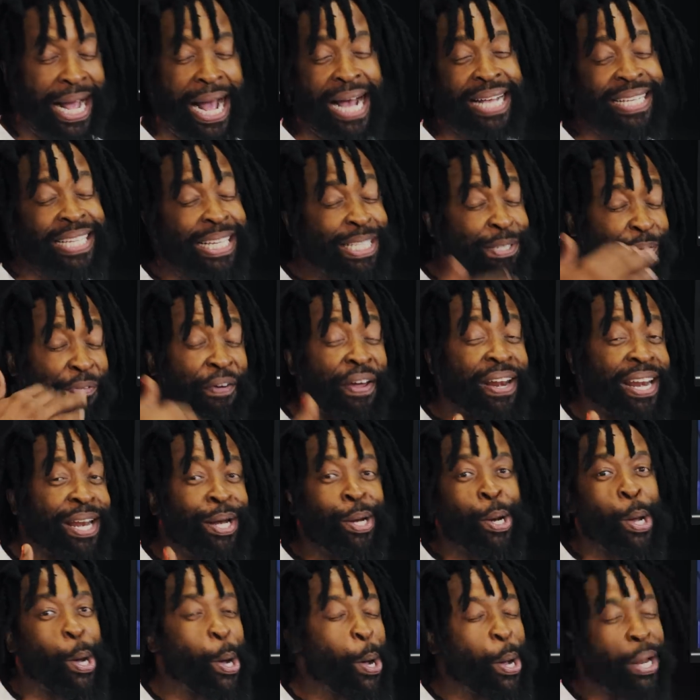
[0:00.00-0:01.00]
Guys, it's very
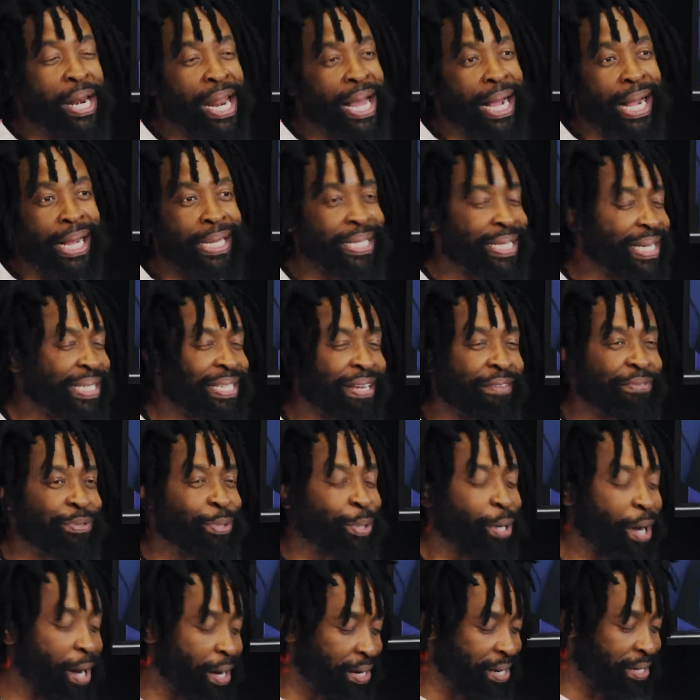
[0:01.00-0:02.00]
long. Like, I'll just have
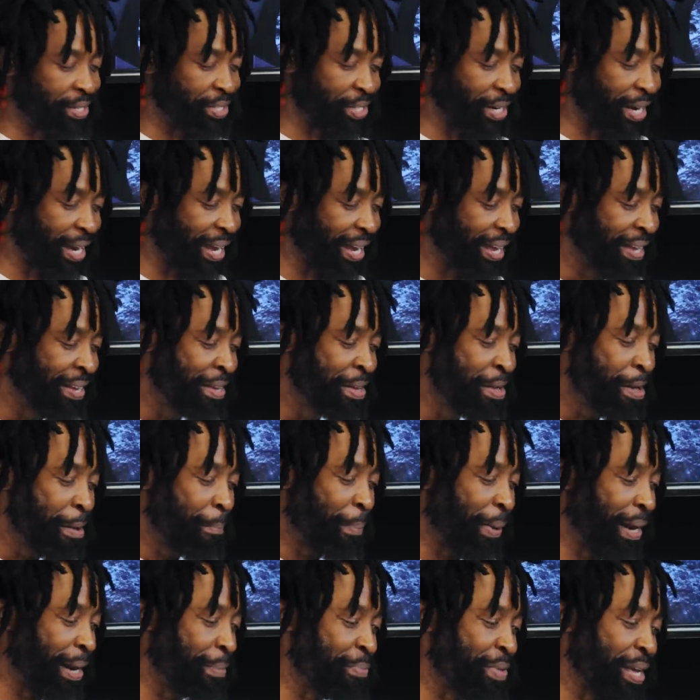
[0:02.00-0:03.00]
to cut it here.
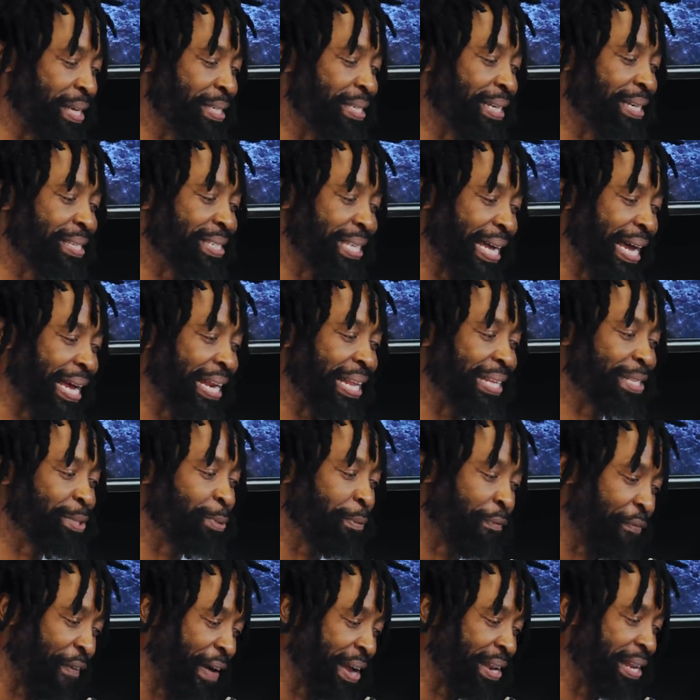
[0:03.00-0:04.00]
But I'm just excited
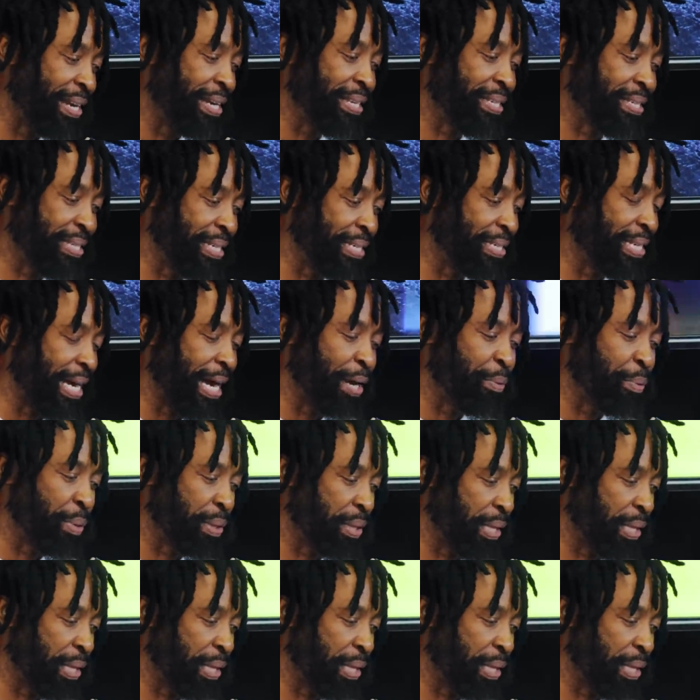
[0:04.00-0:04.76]
to finally sit down